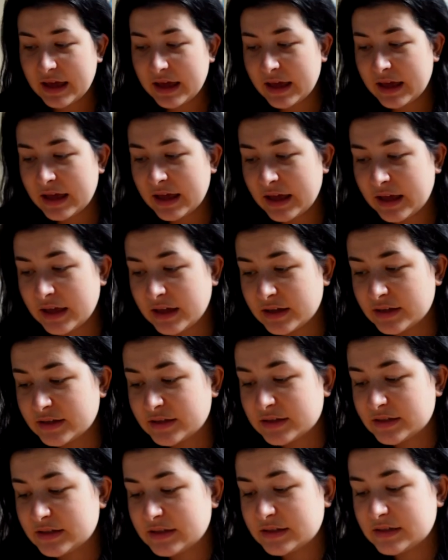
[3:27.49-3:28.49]

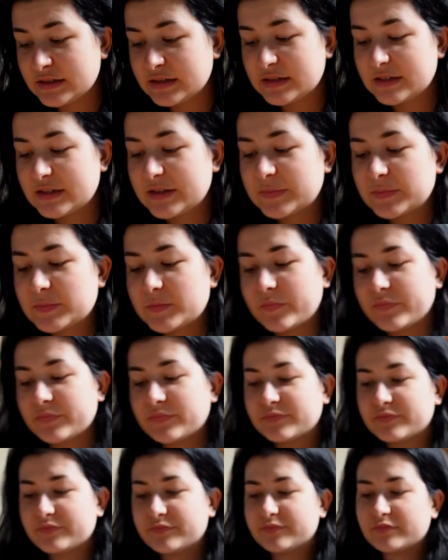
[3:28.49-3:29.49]
and
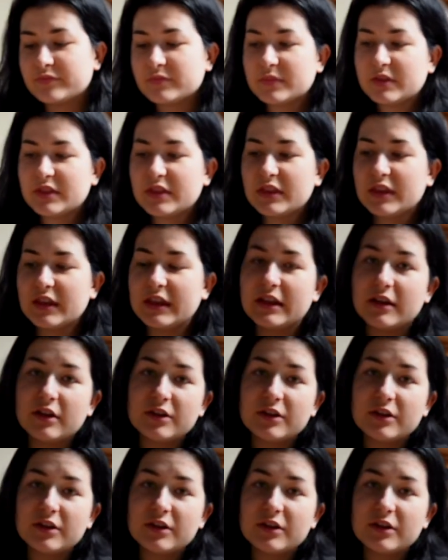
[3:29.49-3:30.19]
it